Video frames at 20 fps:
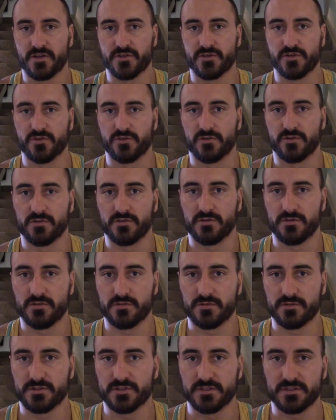you're
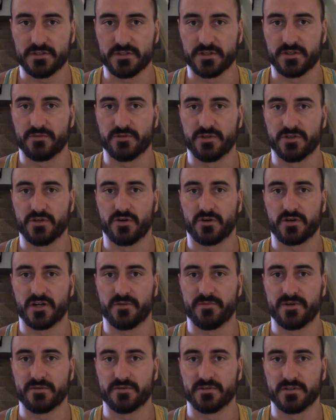not going
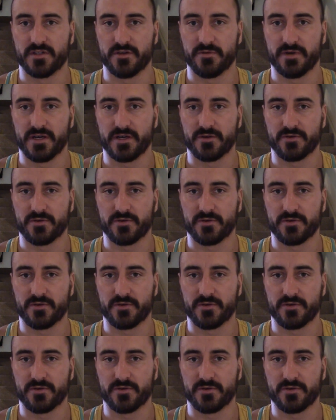to be able to do it.